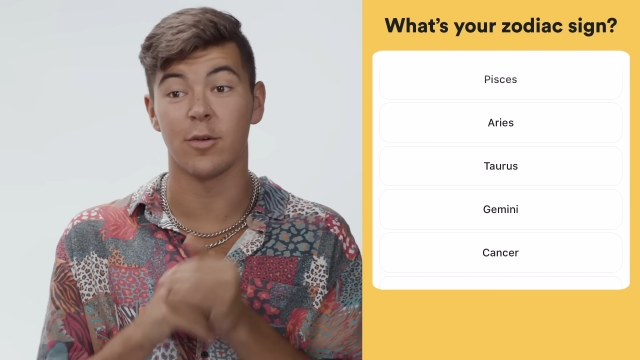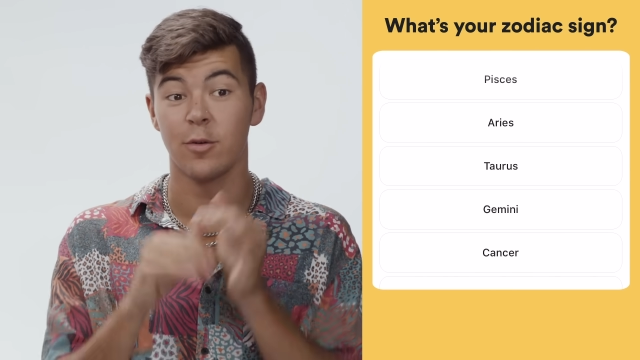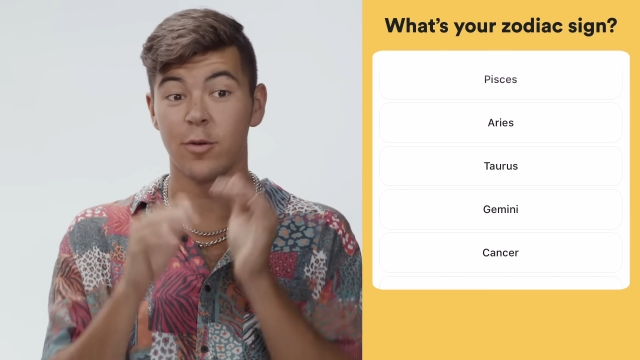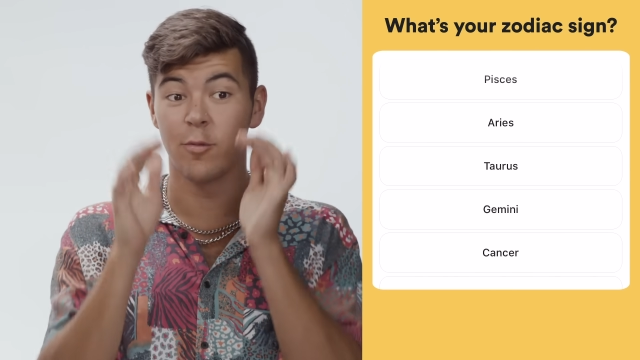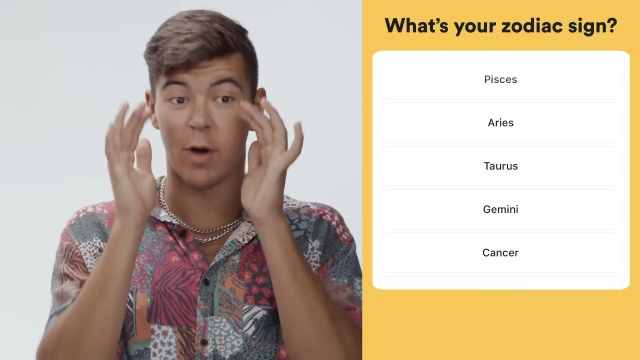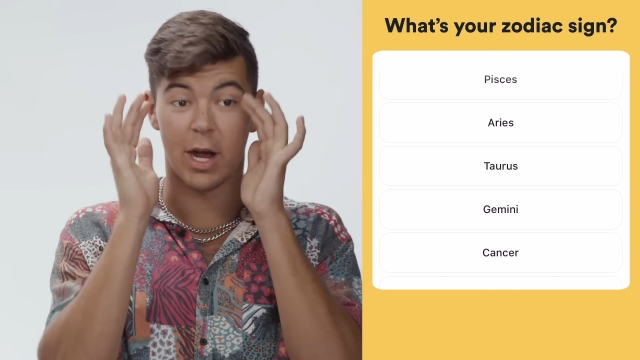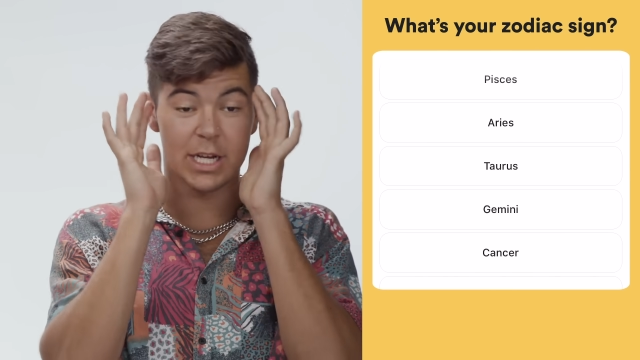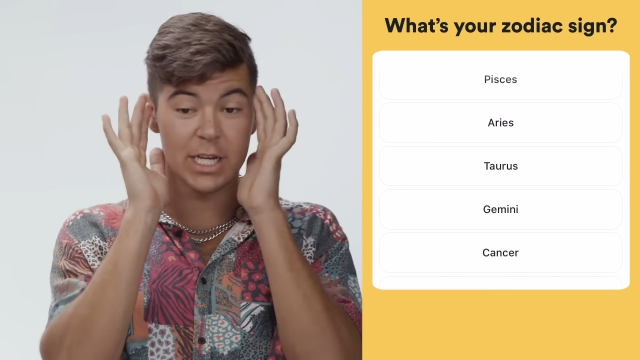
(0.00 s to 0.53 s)

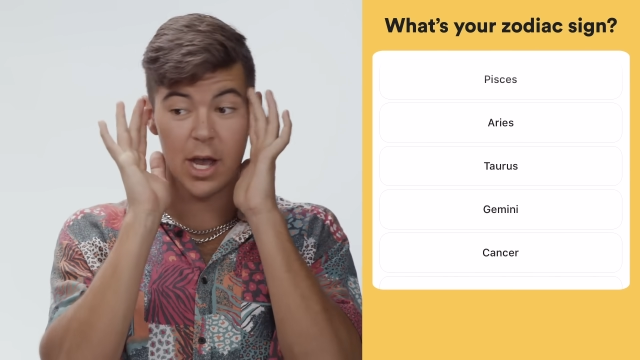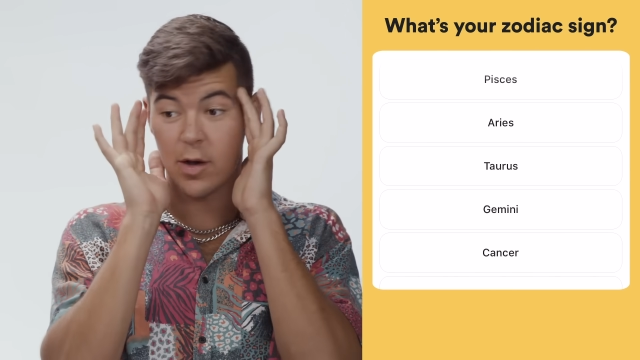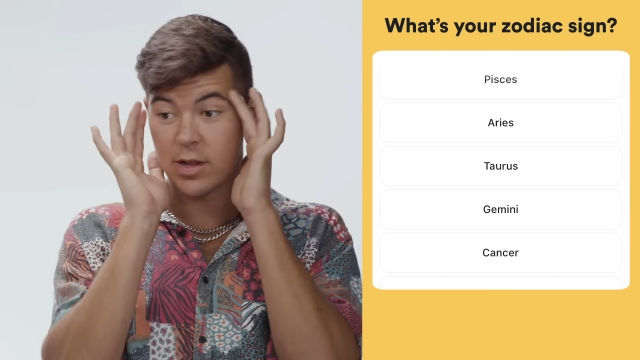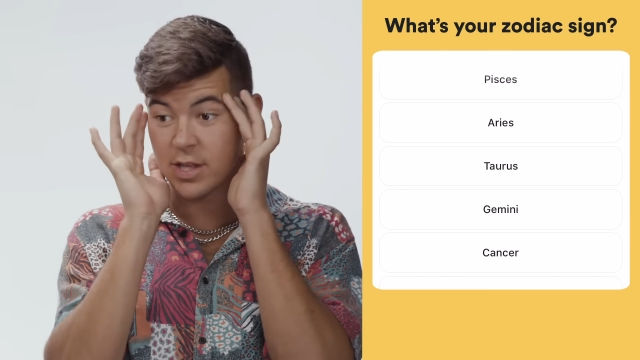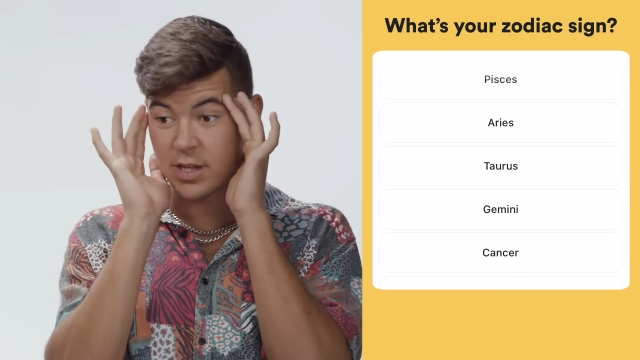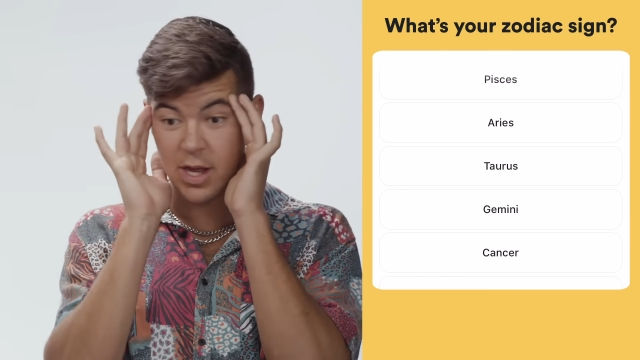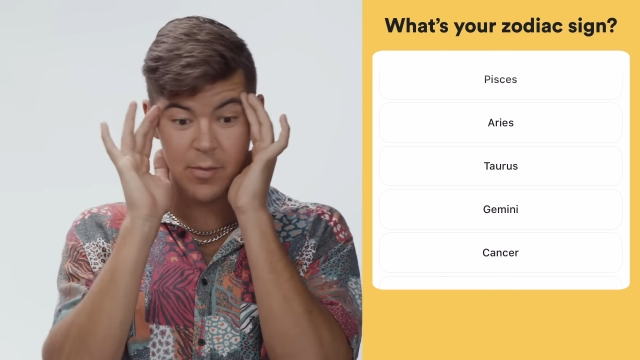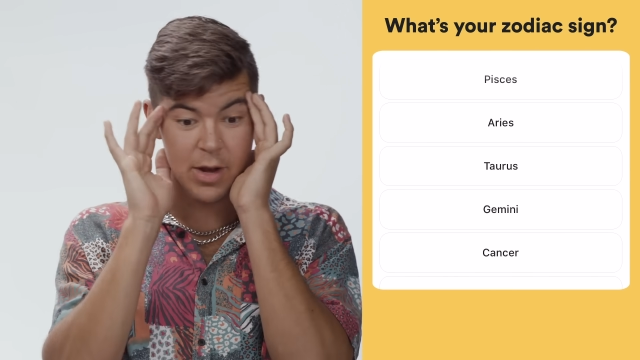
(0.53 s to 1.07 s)
ooh, watch out,
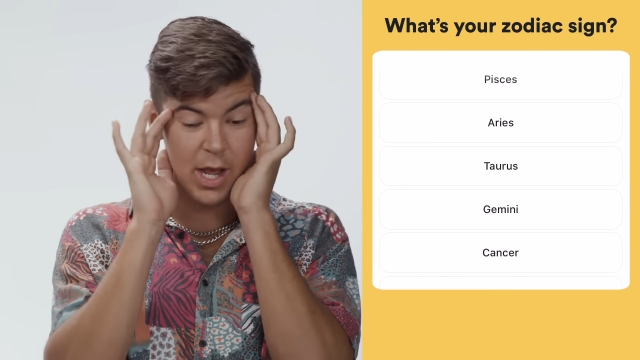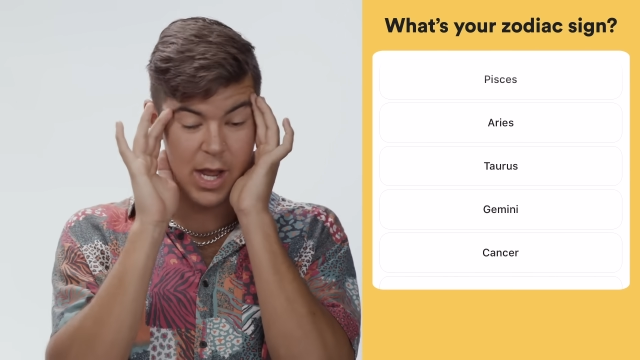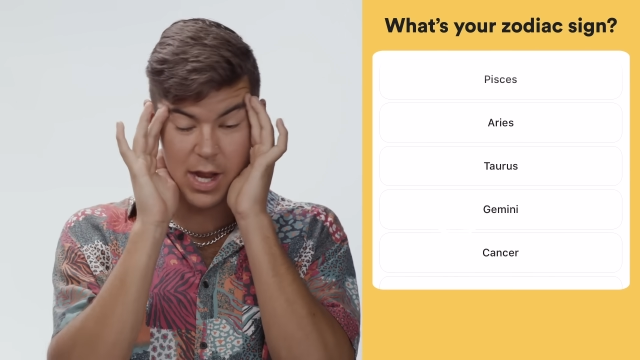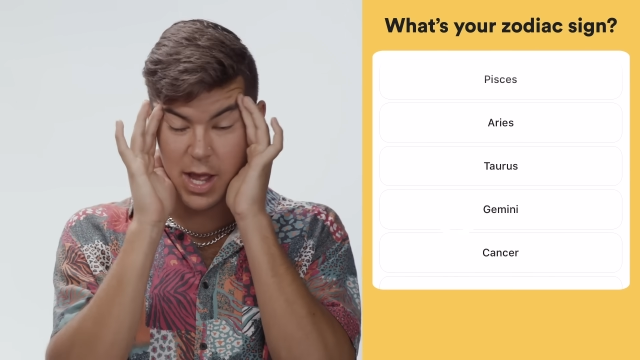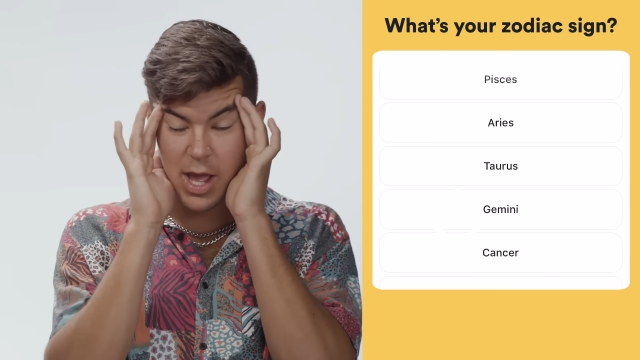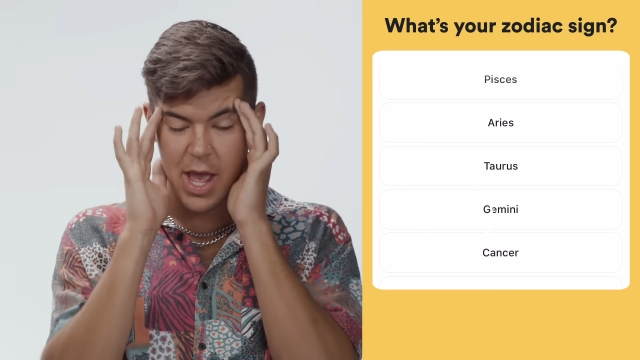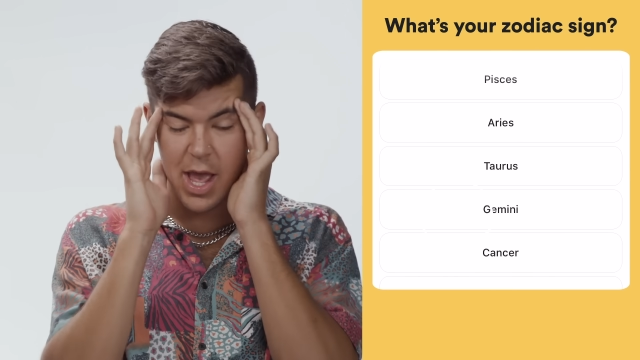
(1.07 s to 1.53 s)
it's a Gemini.